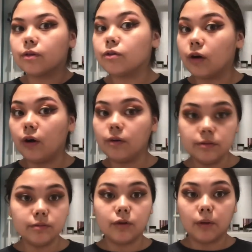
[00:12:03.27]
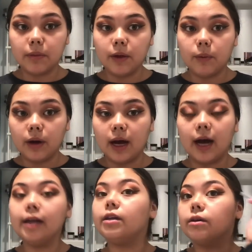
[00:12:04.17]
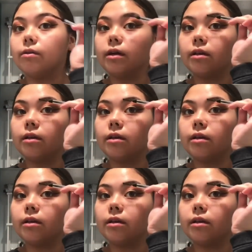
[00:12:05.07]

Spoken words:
So normally what I do